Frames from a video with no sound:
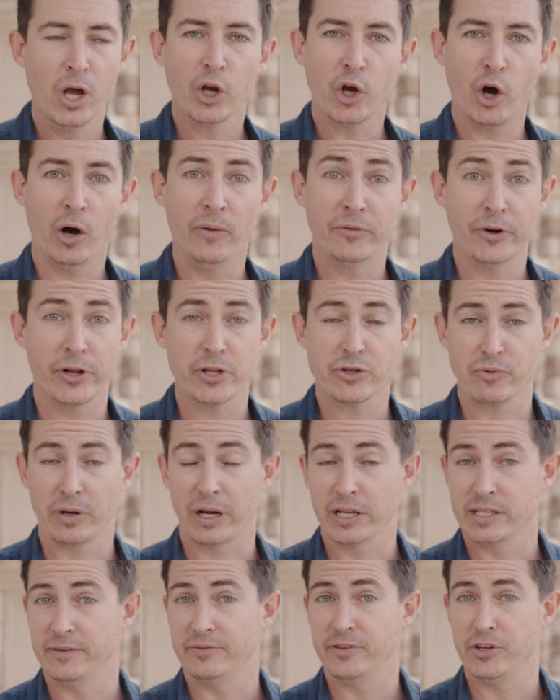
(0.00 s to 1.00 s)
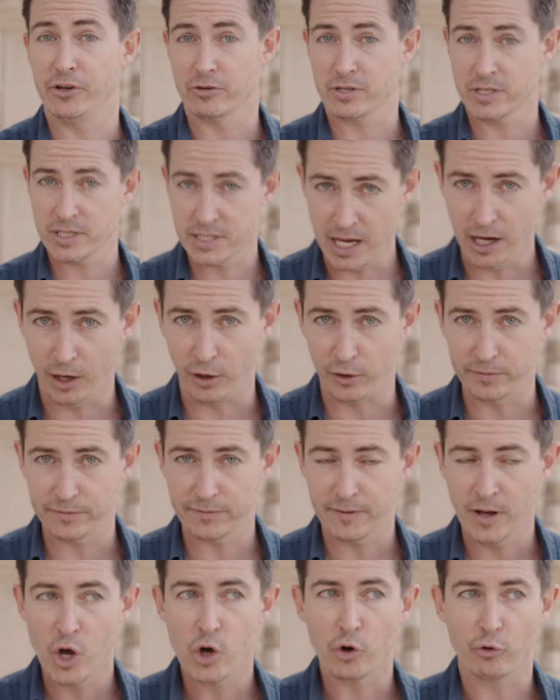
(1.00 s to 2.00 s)
Confidence relative to
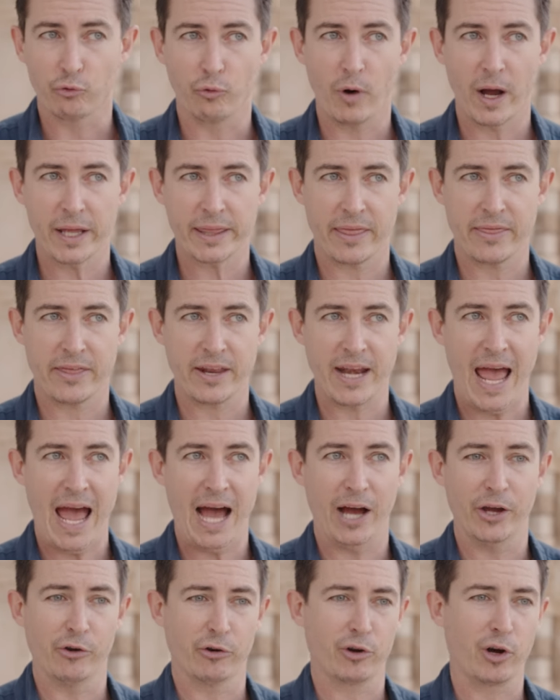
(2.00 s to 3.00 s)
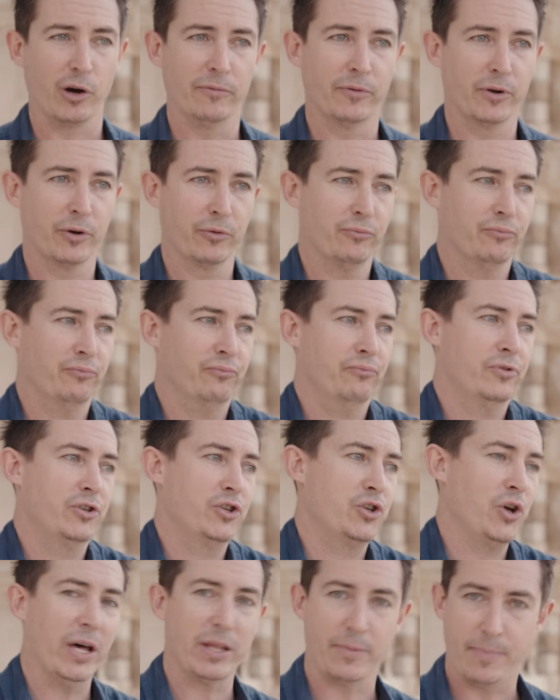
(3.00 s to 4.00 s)
yourself rather than how you're confident
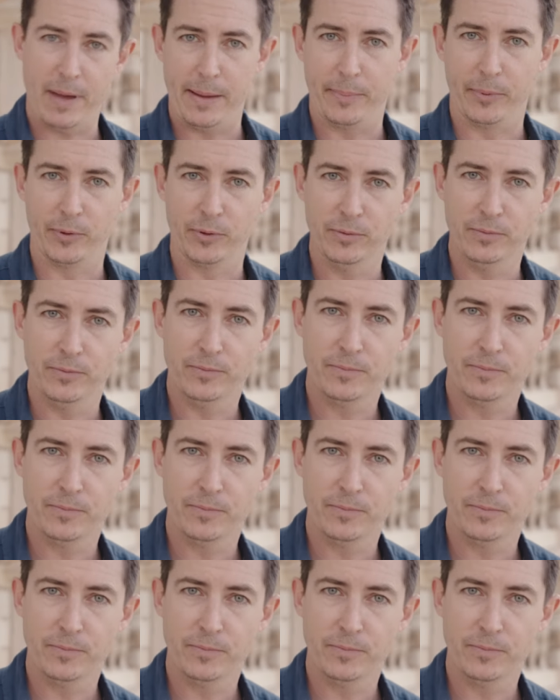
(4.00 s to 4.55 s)
to other people.